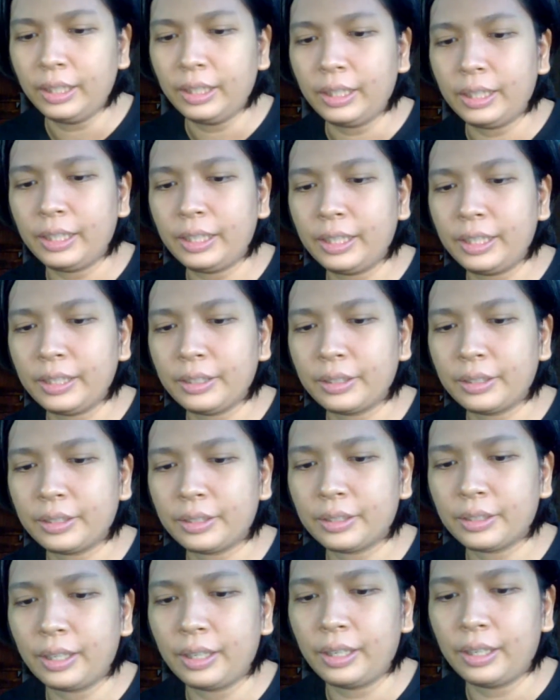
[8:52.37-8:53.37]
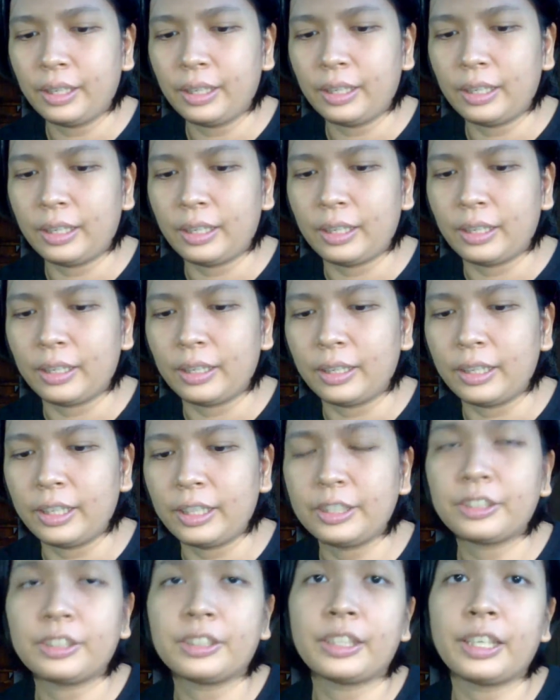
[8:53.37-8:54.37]

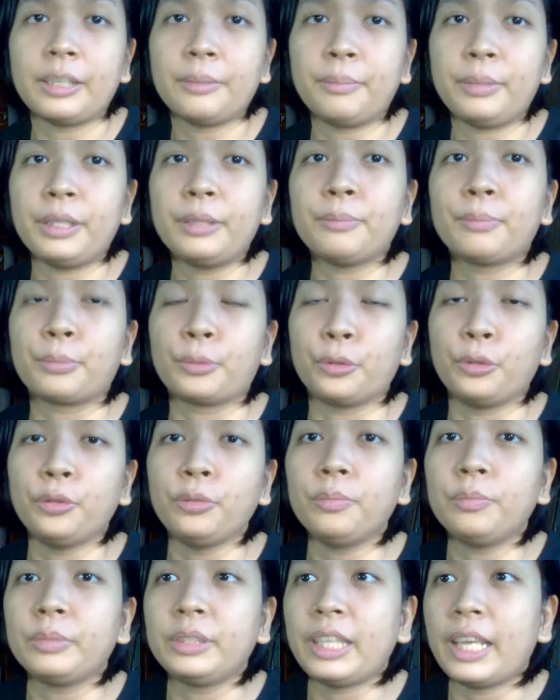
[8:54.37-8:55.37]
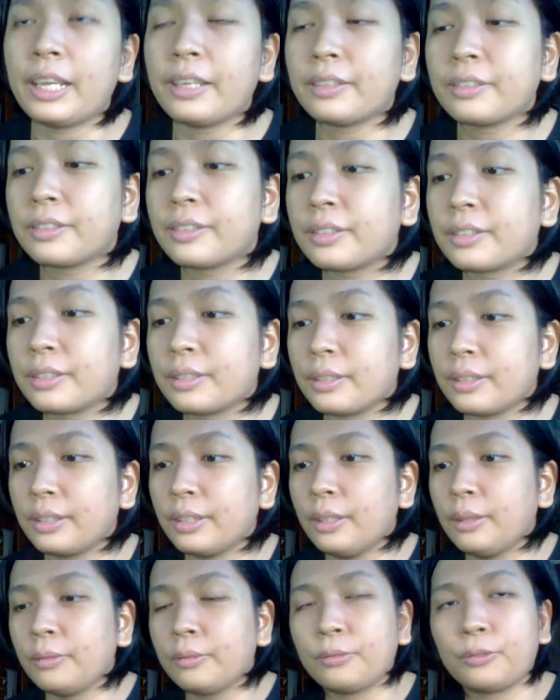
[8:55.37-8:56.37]
it can be improved, yes,
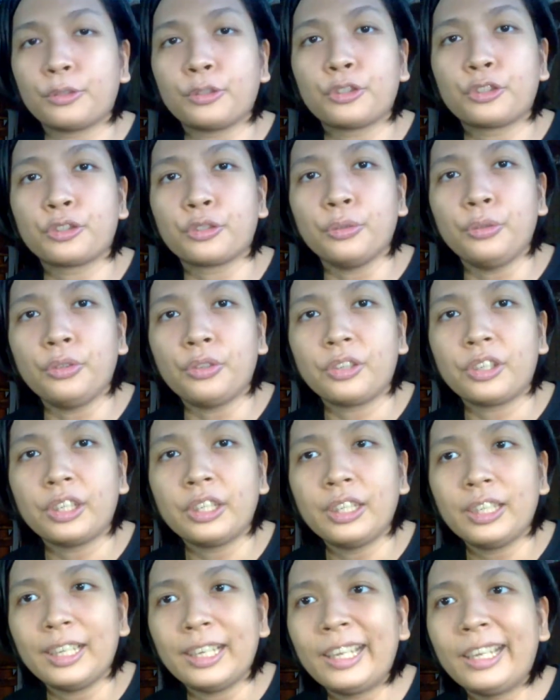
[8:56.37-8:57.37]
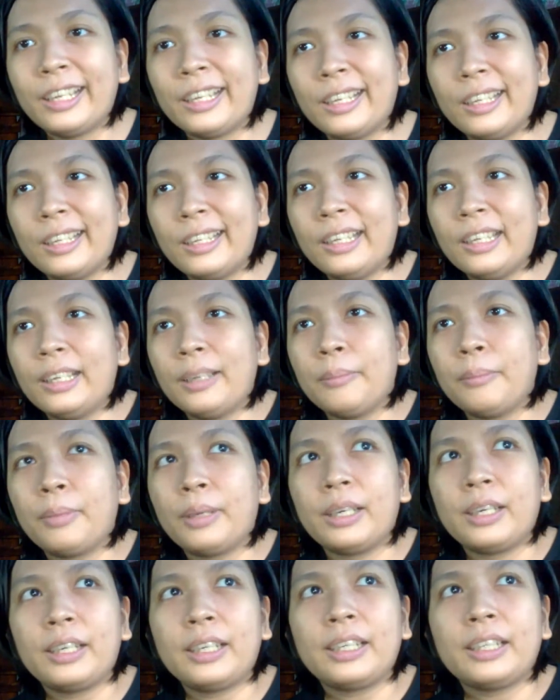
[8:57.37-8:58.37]
for sure.
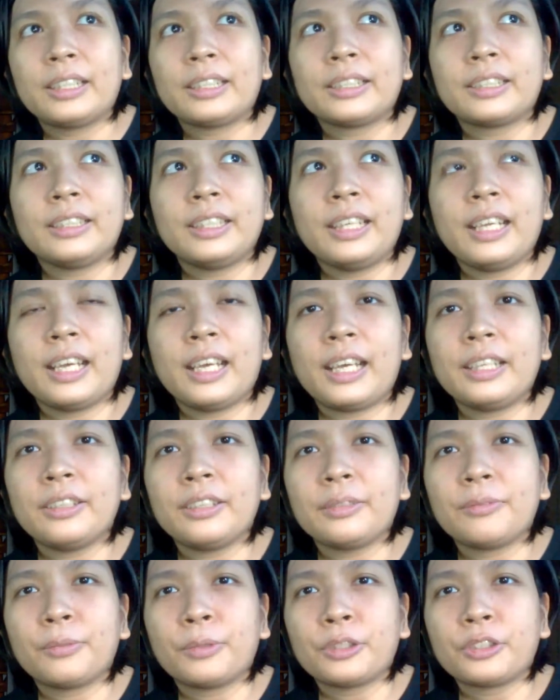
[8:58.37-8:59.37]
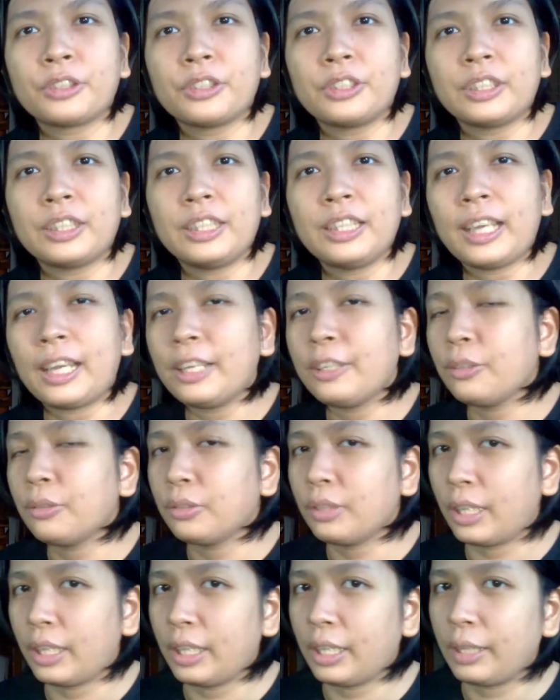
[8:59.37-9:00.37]
But yeah, unfortunately I
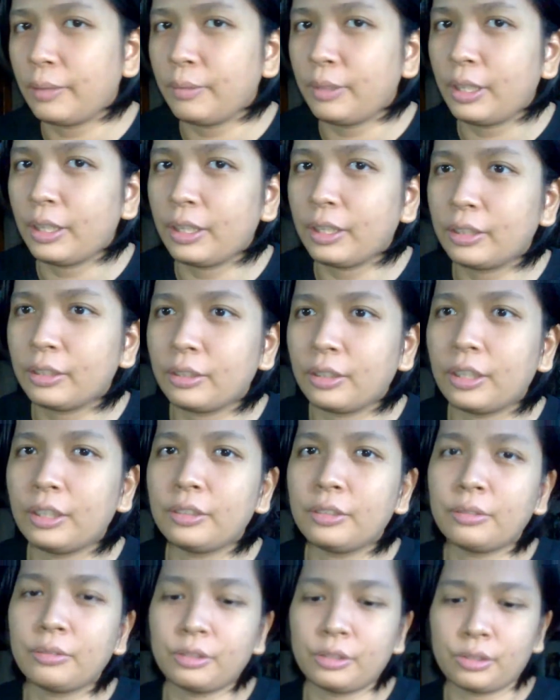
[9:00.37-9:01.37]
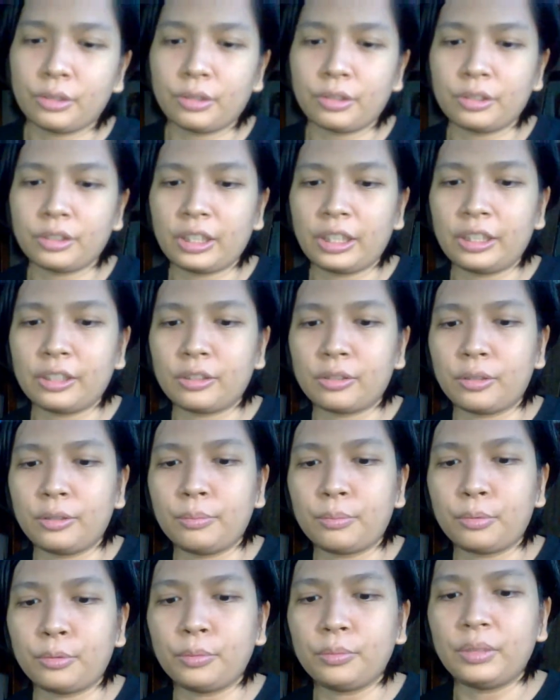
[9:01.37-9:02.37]
don't have the other resources to
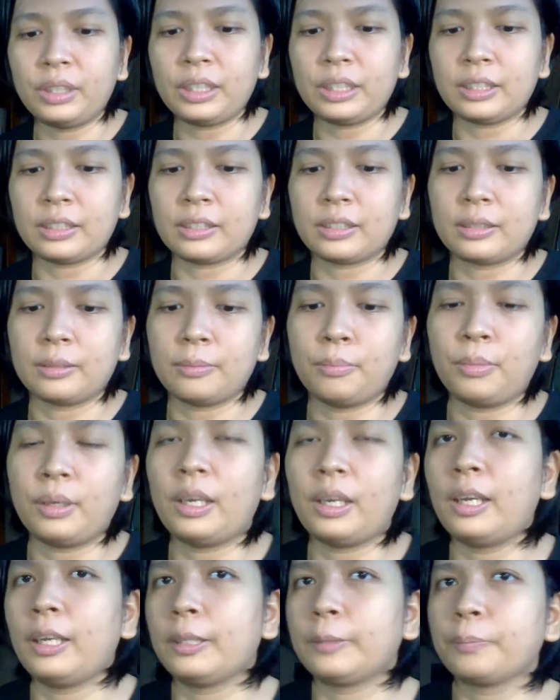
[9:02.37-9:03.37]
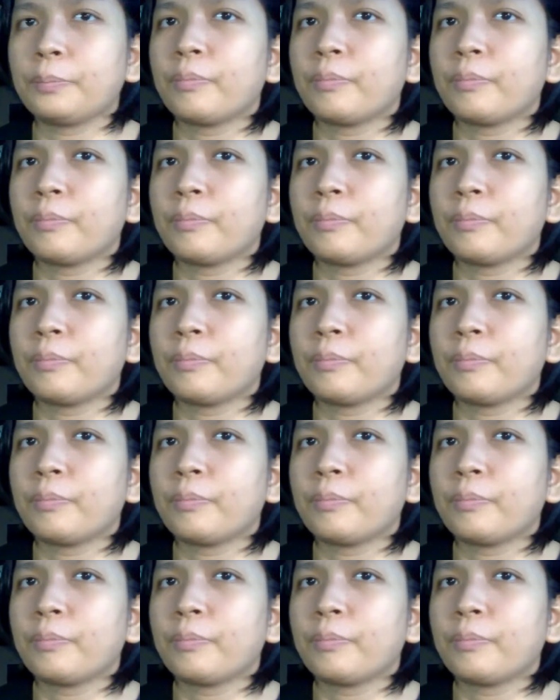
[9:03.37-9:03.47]
improve this. But